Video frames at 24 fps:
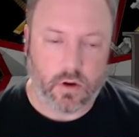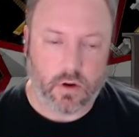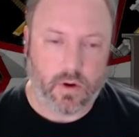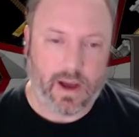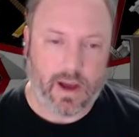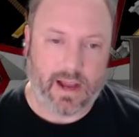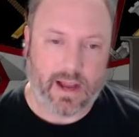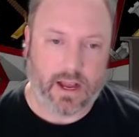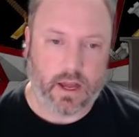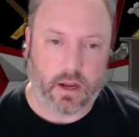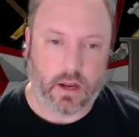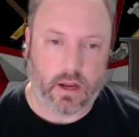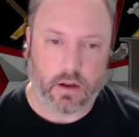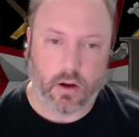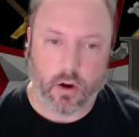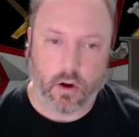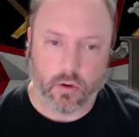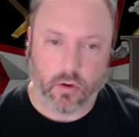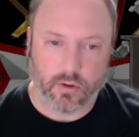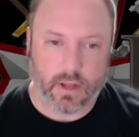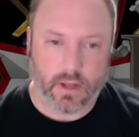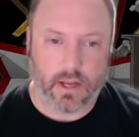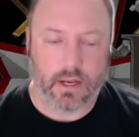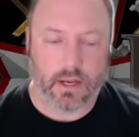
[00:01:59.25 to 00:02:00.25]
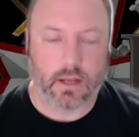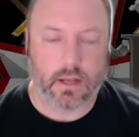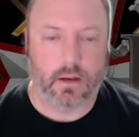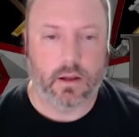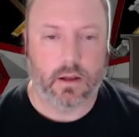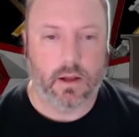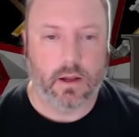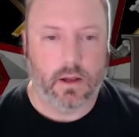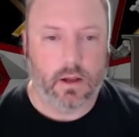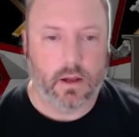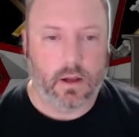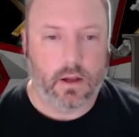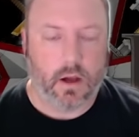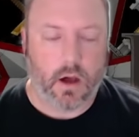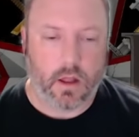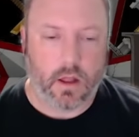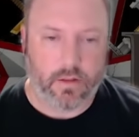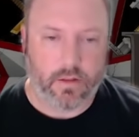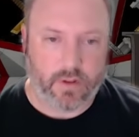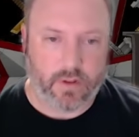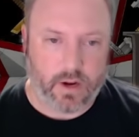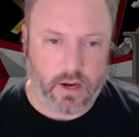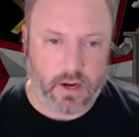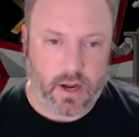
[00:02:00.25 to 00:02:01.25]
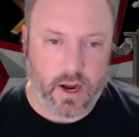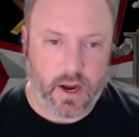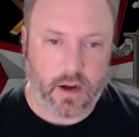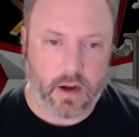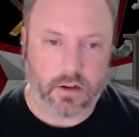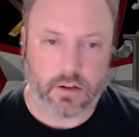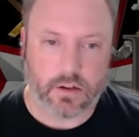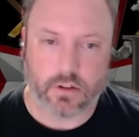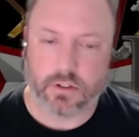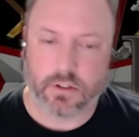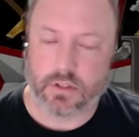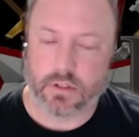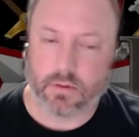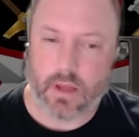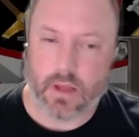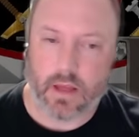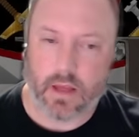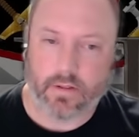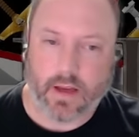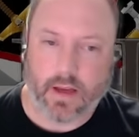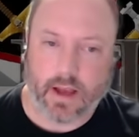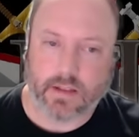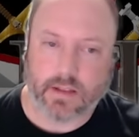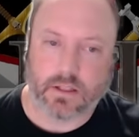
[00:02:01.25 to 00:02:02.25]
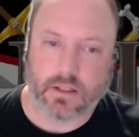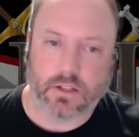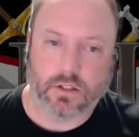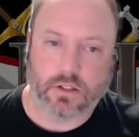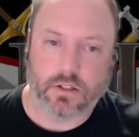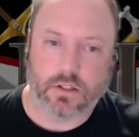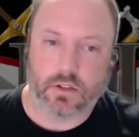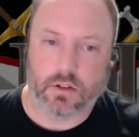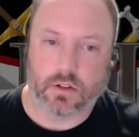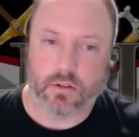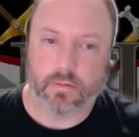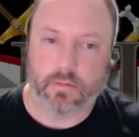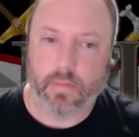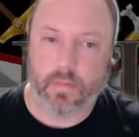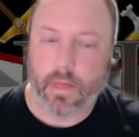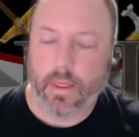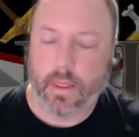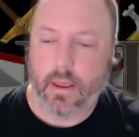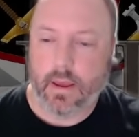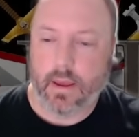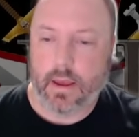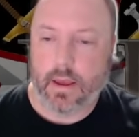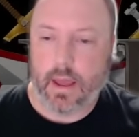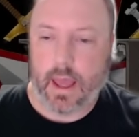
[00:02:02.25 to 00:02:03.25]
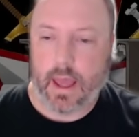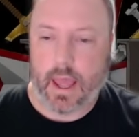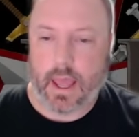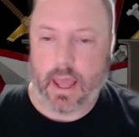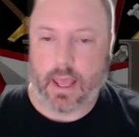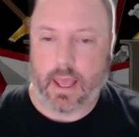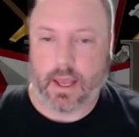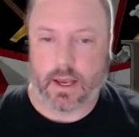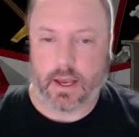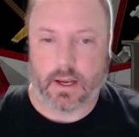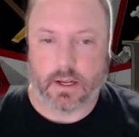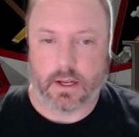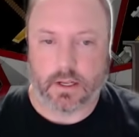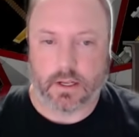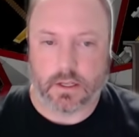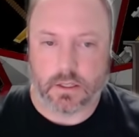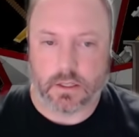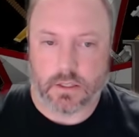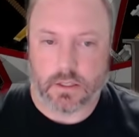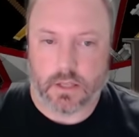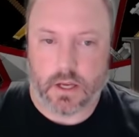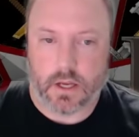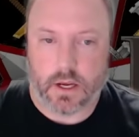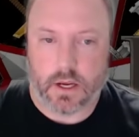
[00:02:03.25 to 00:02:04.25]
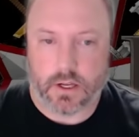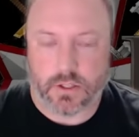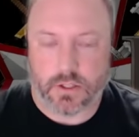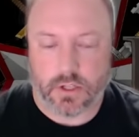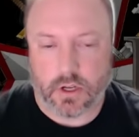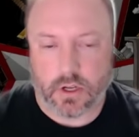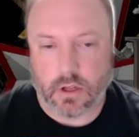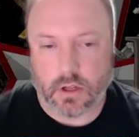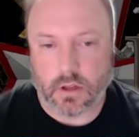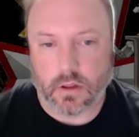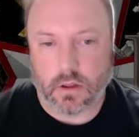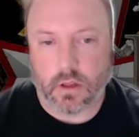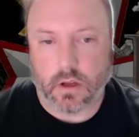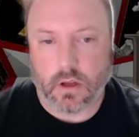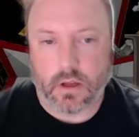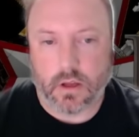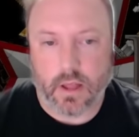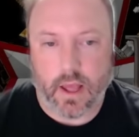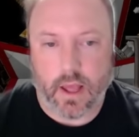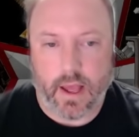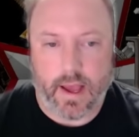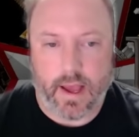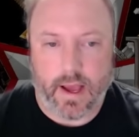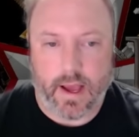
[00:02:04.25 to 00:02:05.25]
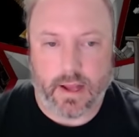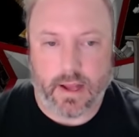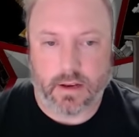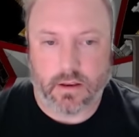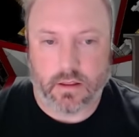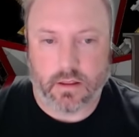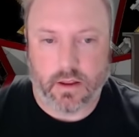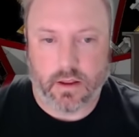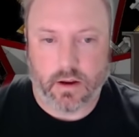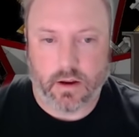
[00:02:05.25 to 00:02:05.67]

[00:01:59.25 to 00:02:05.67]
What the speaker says: I kind of collated all of our characters that we have access to and took a look at their